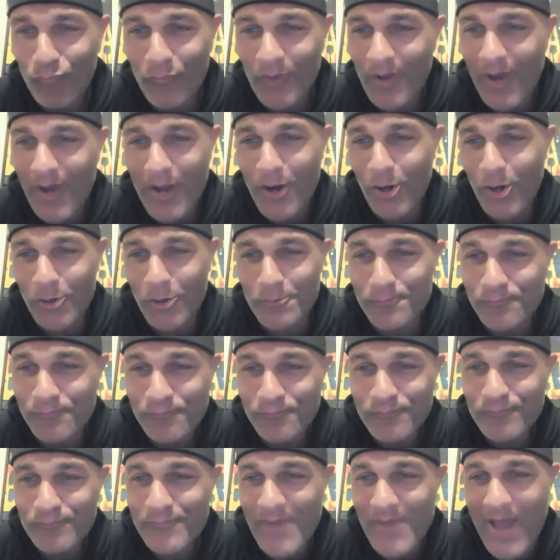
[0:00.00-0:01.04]
I don't.
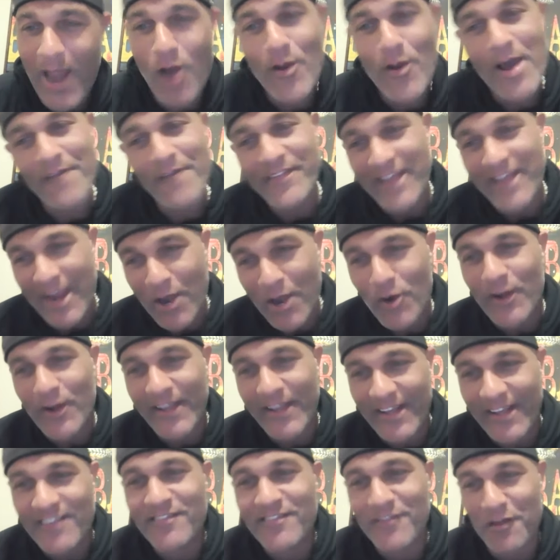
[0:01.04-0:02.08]
I don't have the
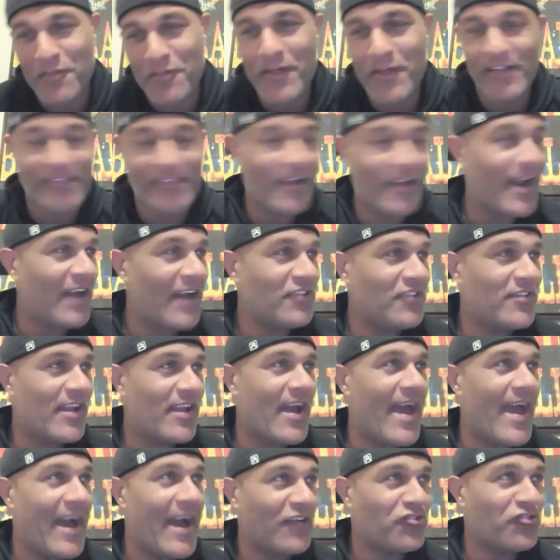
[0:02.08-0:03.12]
arrogance to think that I that
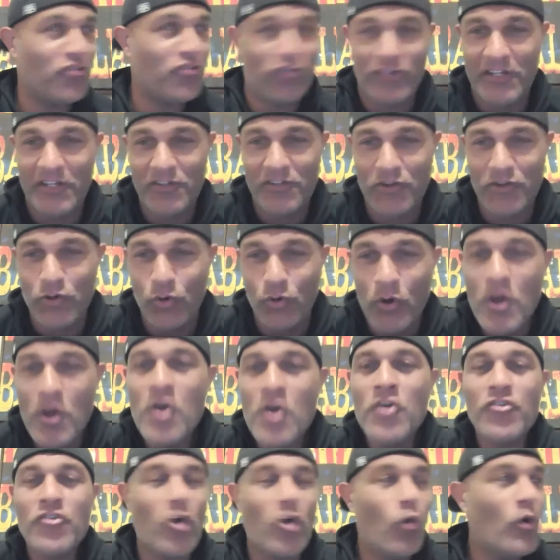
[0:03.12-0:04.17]
I actually do.
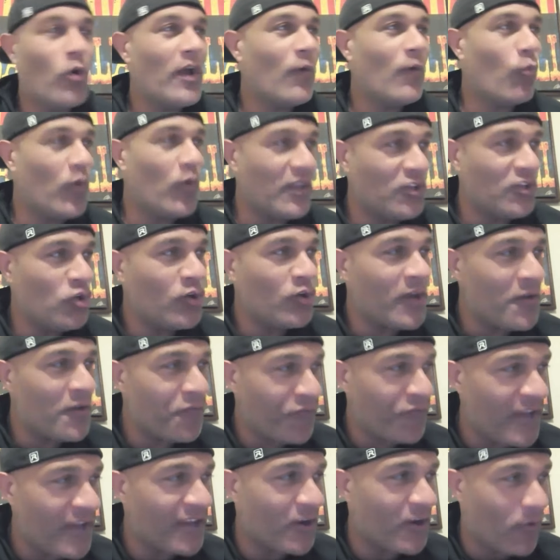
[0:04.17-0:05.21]
So when you can
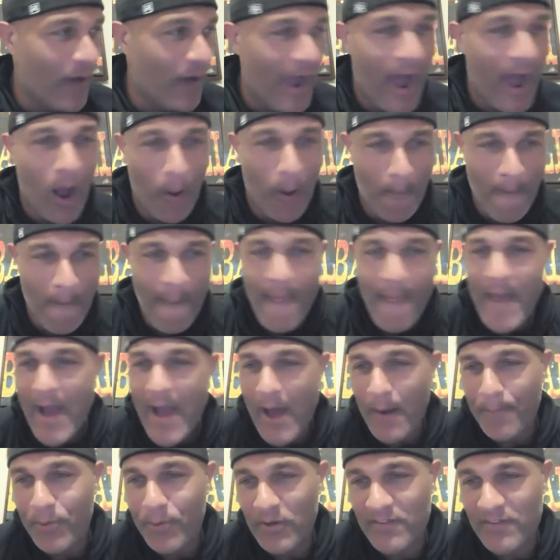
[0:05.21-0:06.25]
figure out how
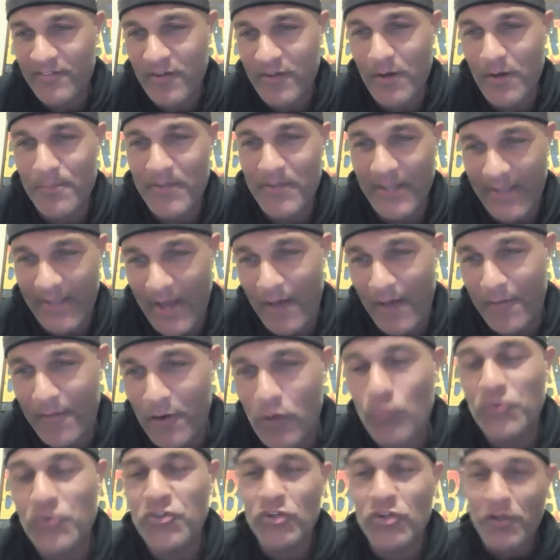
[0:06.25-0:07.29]
to put something together,
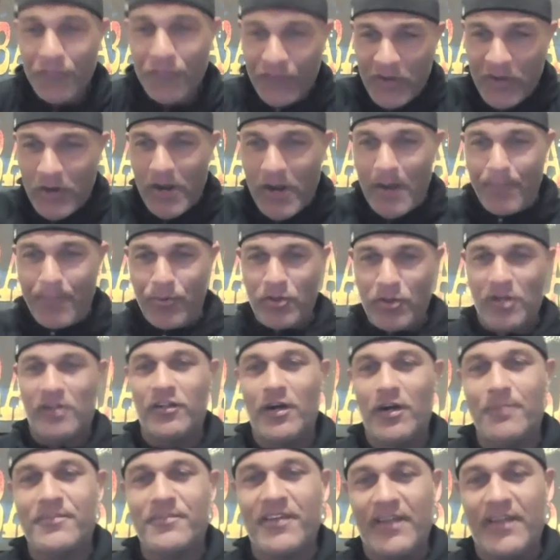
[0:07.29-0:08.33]
when you can figure out how to put a
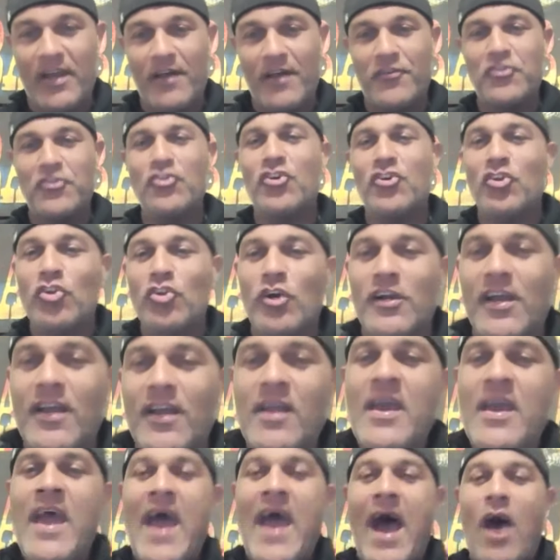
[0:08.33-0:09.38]
club together, and you can look at
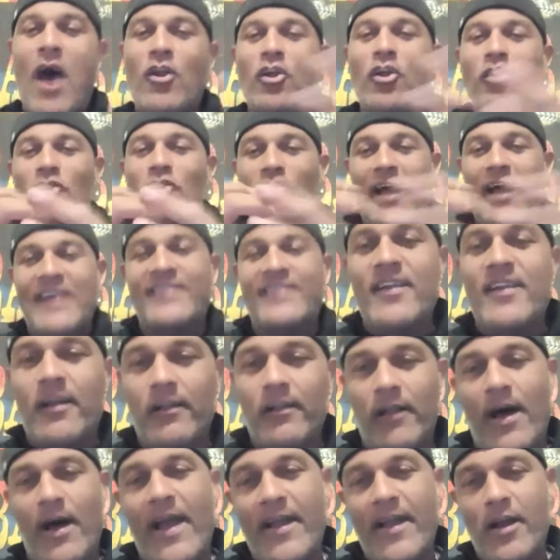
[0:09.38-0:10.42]
how to lengthen a
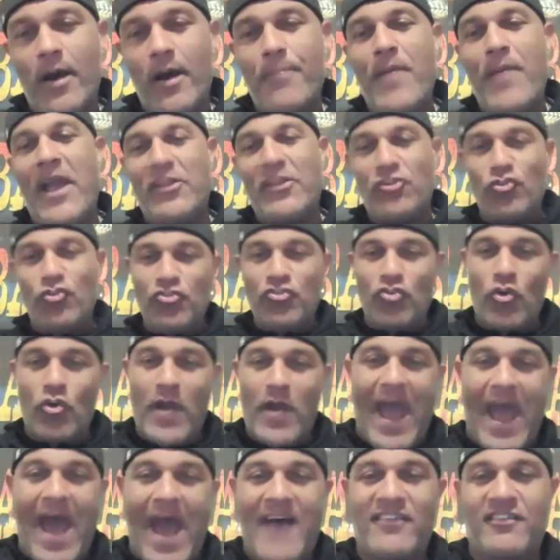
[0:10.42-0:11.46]
lineup and use your
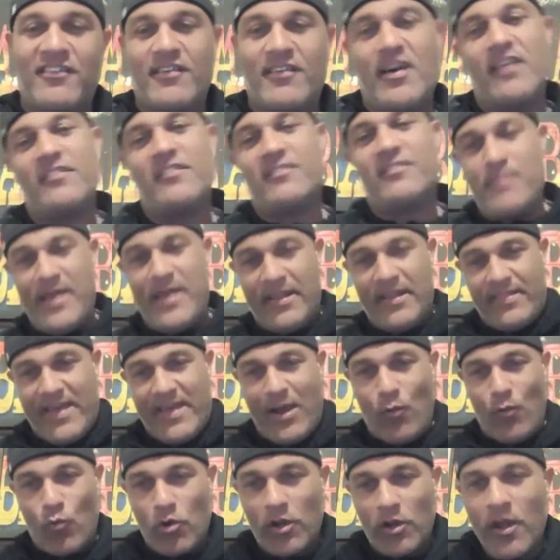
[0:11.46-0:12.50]
assets to make
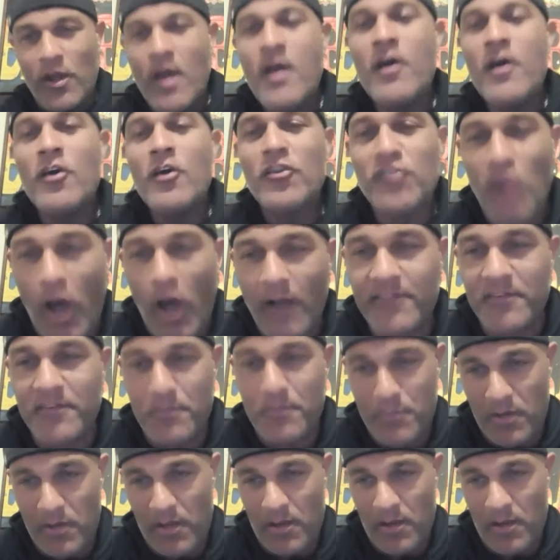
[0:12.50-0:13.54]
that work, talk to me.